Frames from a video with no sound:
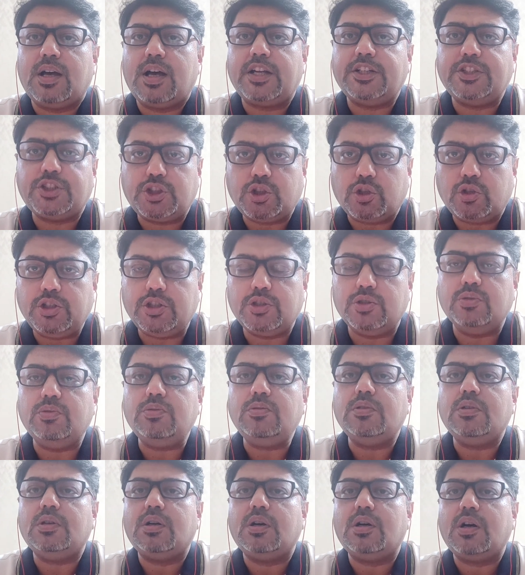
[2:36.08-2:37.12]
and show
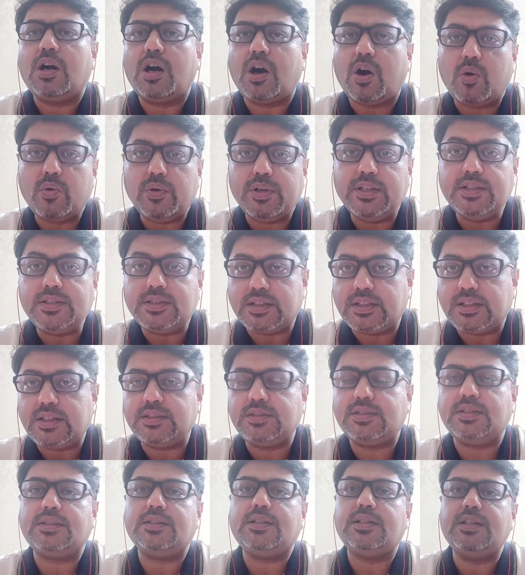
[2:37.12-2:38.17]
you how
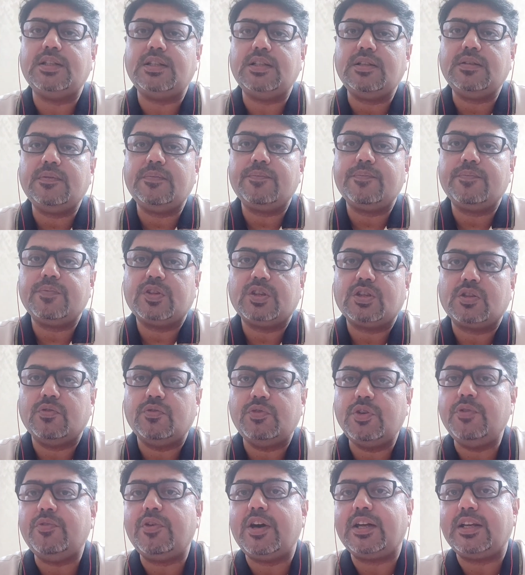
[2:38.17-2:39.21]
intelligently
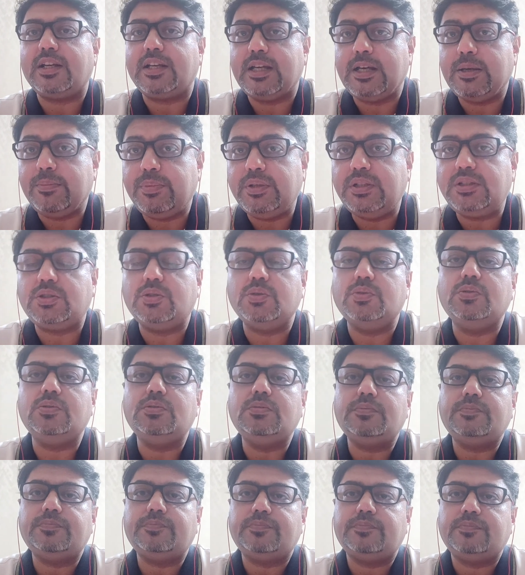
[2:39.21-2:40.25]
we were able
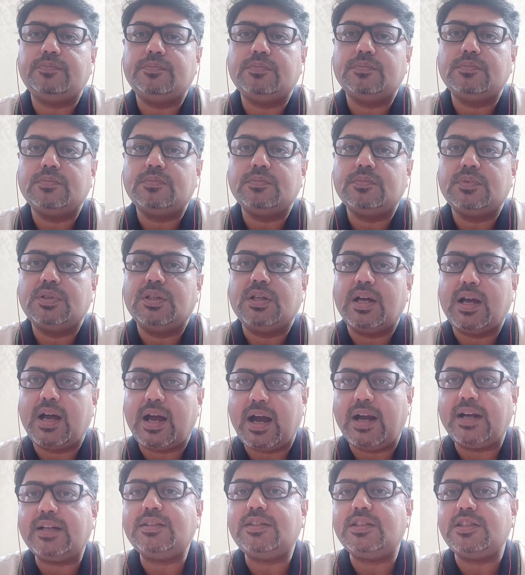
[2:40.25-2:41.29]
to
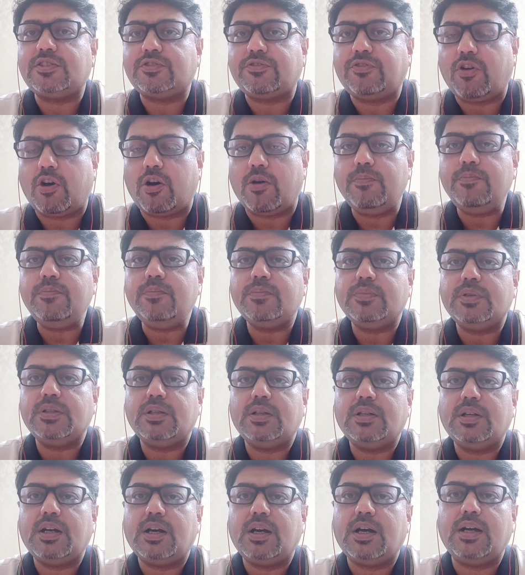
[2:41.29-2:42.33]
add this form
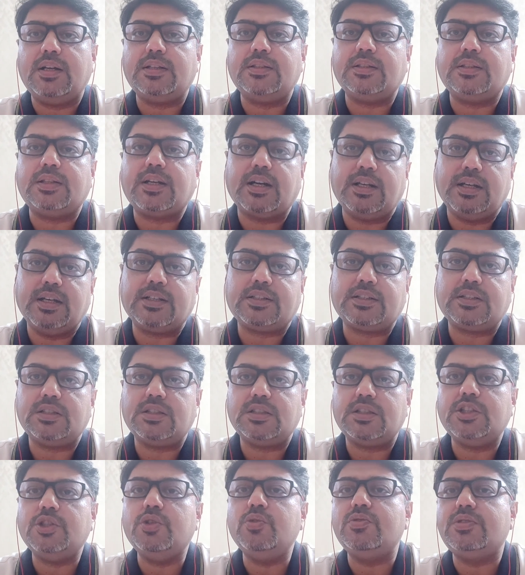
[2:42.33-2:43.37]
and
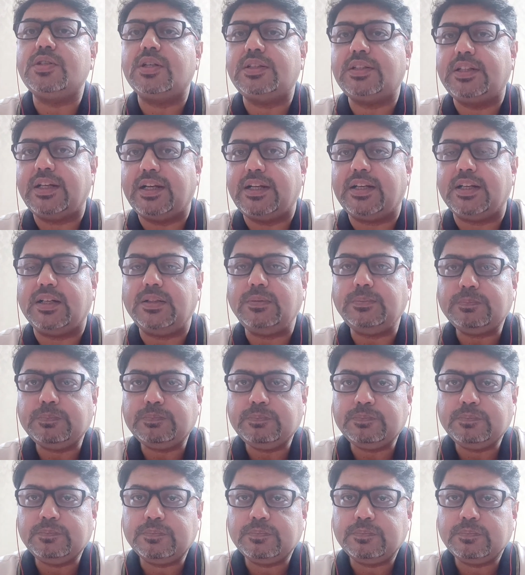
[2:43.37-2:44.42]
collect user data
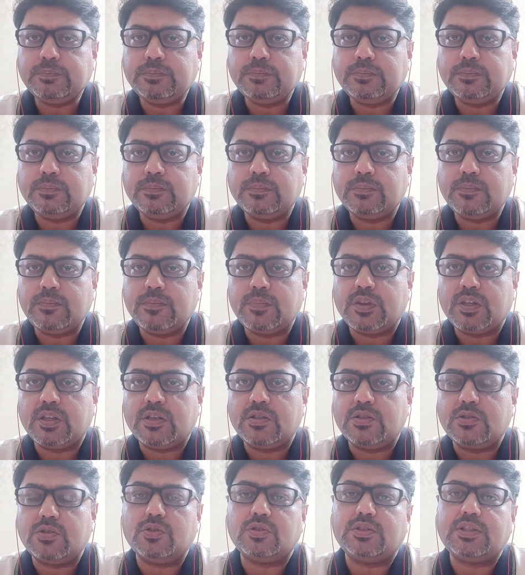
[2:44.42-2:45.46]

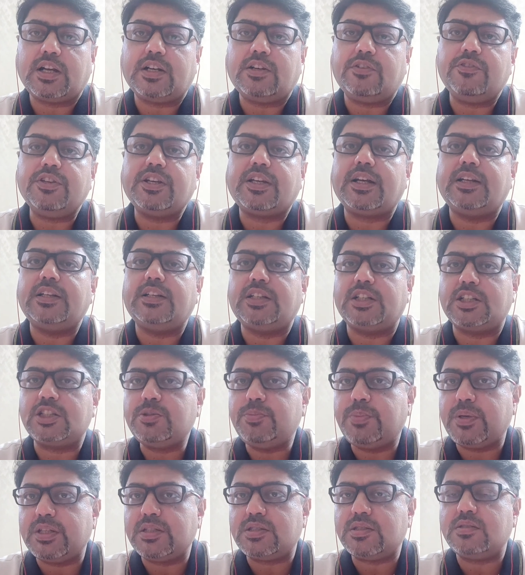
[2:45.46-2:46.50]
so that we can
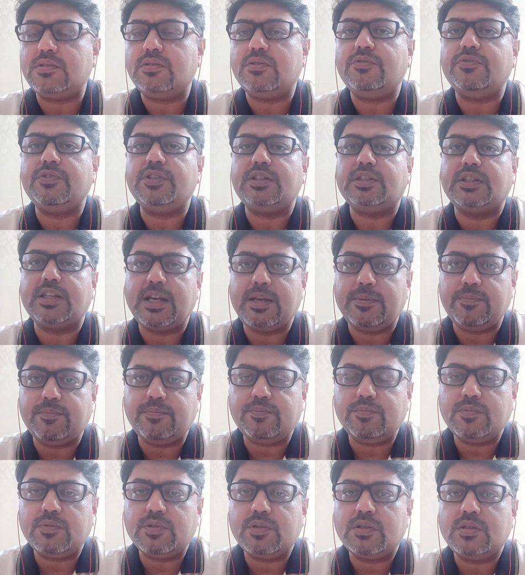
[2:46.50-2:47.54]
touch base with
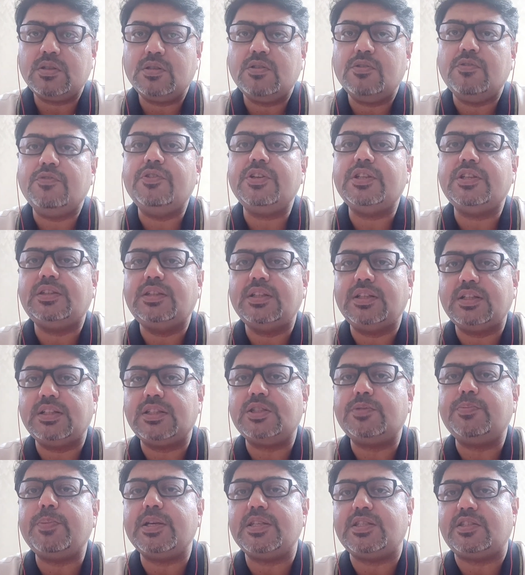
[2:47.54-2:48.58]
them with
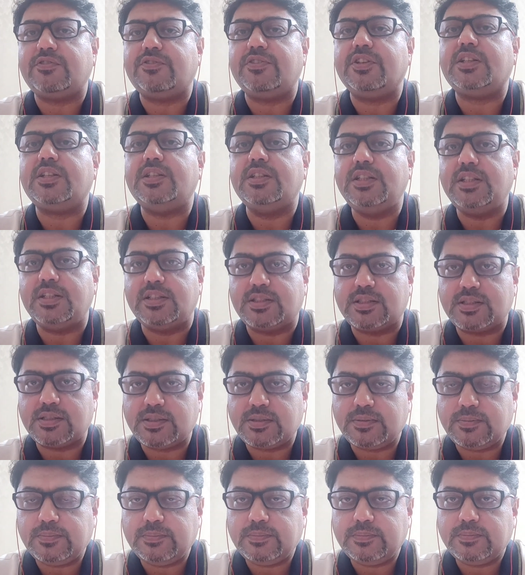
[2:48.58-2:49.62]
their specific
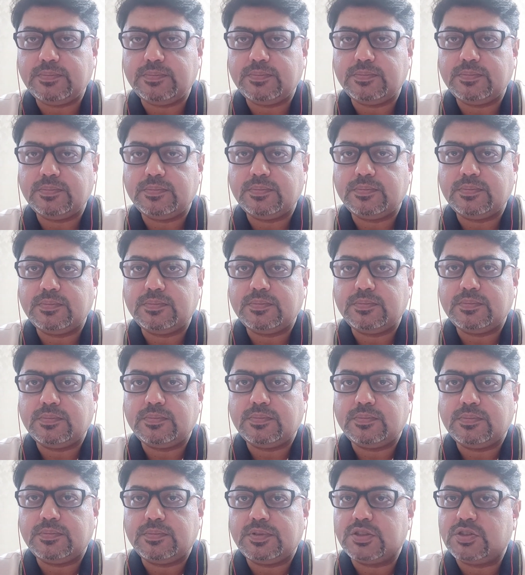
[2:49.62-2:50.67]
needs.
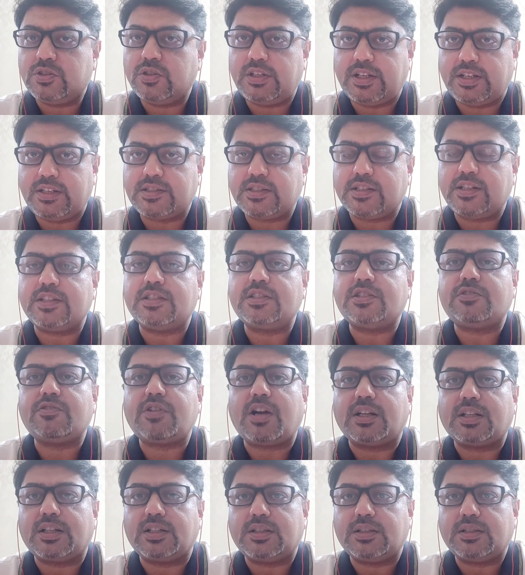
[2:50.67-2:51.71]
So let's get
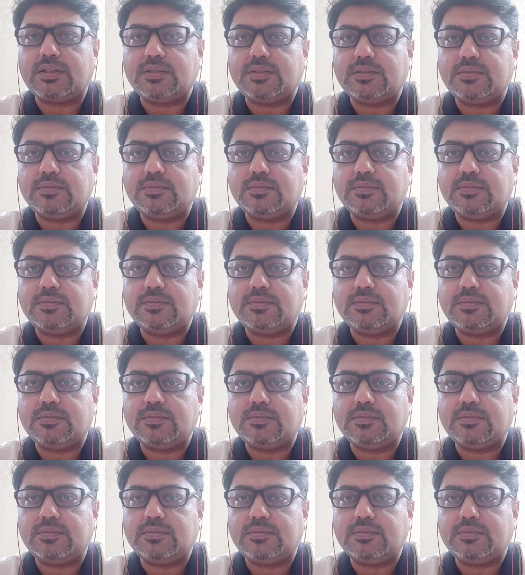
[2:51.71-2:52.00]
started.